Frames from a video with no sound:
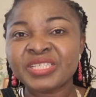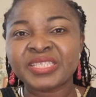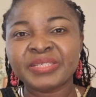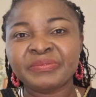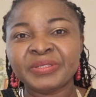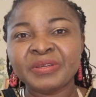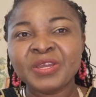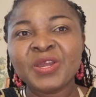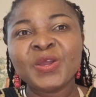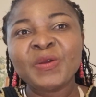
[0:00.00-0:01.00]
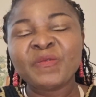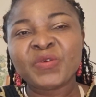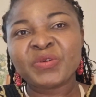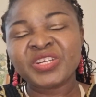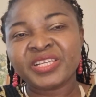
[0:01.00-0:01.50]
CV.
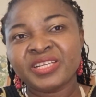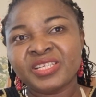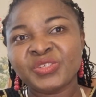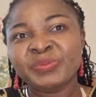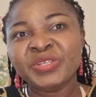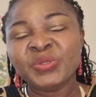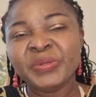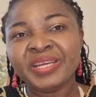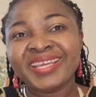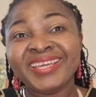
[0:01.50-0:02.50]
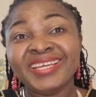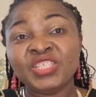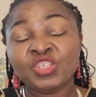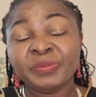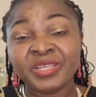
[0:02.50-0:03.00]
For instance, you've been doing care
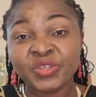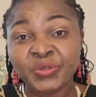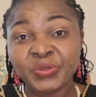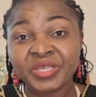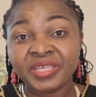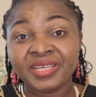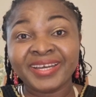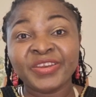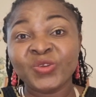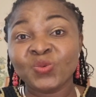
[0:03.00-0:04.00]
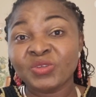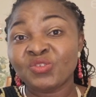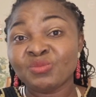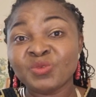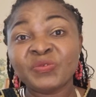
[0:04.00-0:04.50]
job in the UK and you want
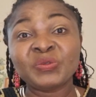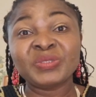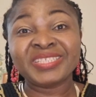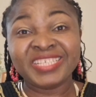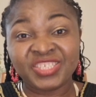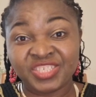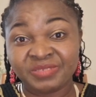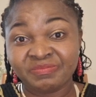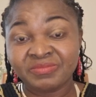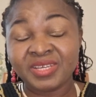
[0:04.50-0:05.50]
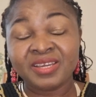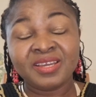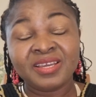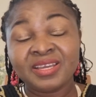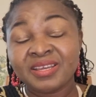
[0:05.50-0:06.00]
to move to teaching.
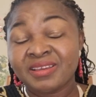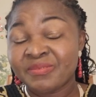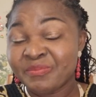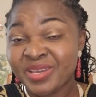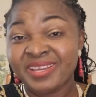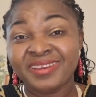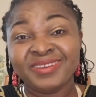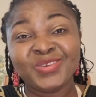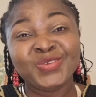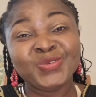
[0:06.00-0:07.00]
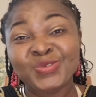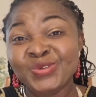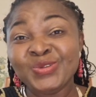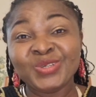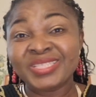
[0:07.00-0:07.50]
Man, you
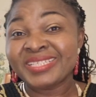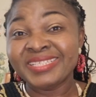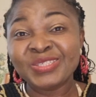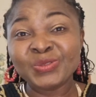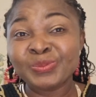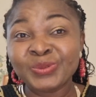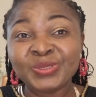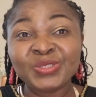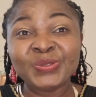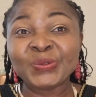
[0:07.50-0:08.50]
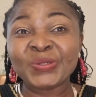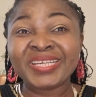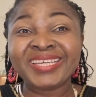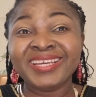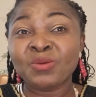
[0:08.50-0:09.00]
do not need to put your
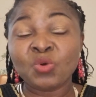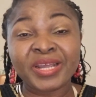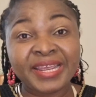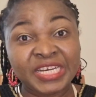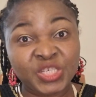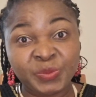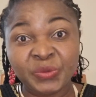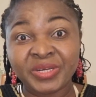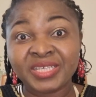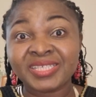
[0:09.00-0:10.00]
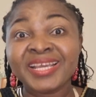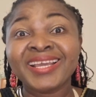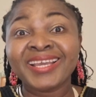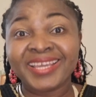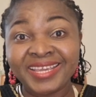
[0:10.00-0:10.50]
care work experience
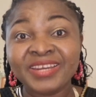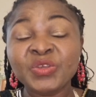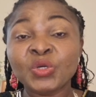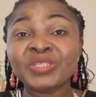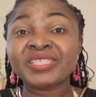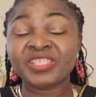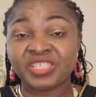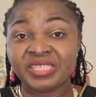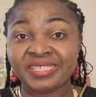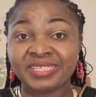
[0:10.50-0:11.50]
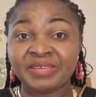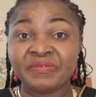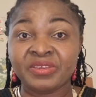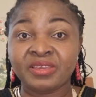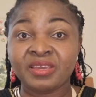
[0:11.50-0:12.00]
in your teaching
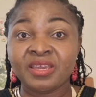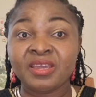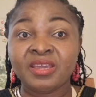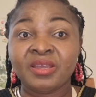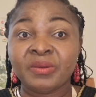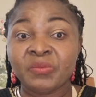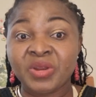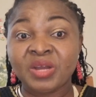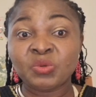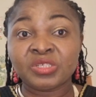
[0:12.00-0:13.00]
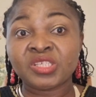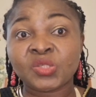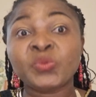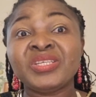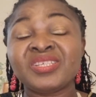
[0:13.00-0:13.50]
CV. When I
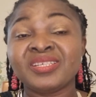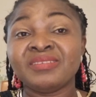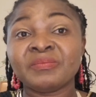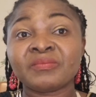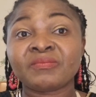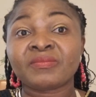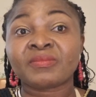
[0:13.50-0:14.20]
was switching,